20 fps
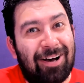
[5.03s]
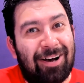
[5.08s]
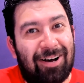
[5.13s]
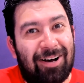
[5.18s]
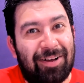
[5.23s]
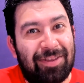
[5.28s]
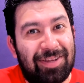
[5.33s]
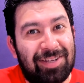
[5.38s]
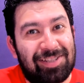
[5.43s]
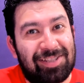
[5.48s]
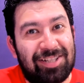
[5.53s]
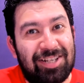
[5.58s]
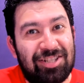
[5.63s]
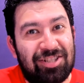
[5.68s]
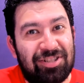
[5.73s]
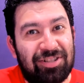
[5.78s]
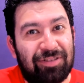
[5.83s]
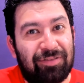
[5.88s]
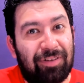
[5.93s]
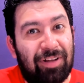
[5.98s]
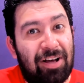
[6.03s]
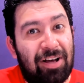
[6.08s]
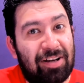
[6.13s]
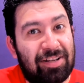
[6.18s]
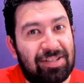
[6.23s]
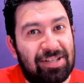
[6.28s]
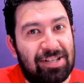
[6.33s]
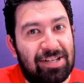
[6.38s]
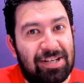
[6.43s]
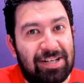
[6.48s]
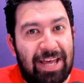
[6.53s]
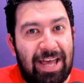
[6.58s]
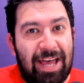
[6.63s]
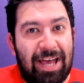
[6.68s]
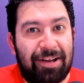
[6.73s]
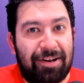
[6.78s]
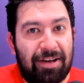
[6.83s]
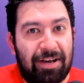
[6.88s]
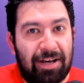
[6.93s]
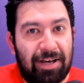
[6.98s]
on this edition of Locked On
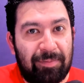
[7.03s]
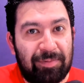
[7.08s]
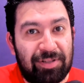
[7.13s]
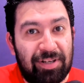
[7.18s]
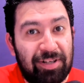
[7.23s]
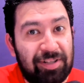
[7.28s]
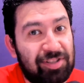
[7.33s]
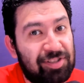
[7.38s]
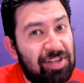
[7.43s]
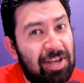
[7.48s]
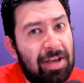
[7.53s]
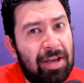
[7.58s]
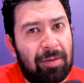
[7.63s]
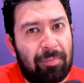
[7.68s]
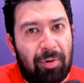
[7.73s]
Anaheim Ducks,